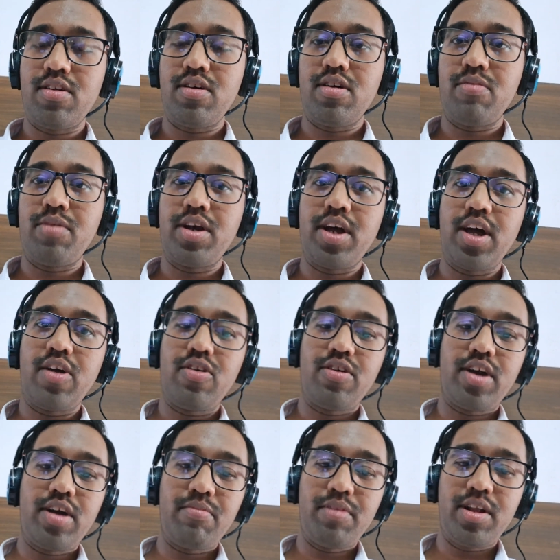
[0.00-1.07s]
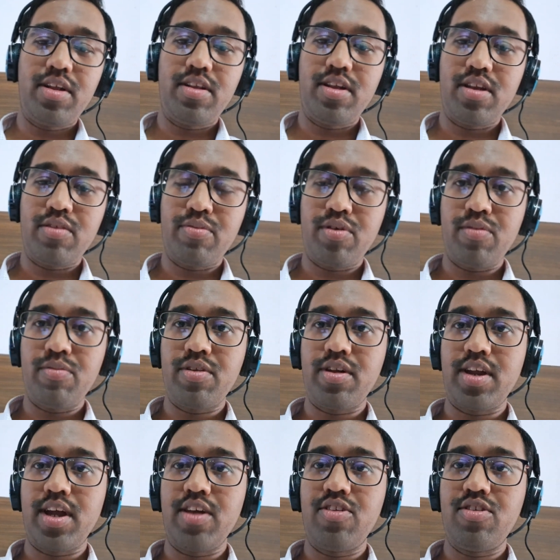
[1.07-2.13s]
but I have tried many things from
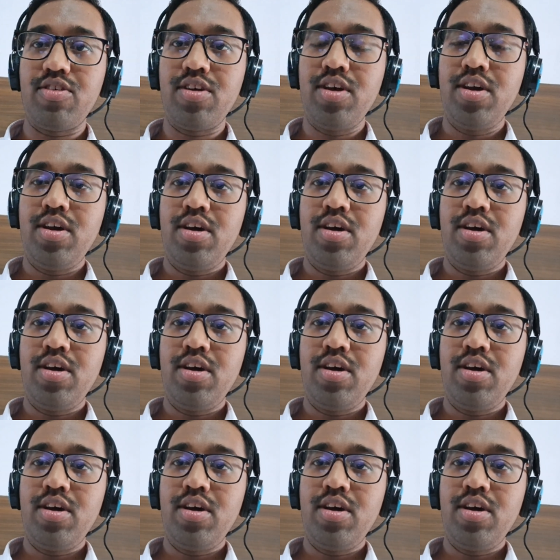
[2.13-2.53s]
scratch.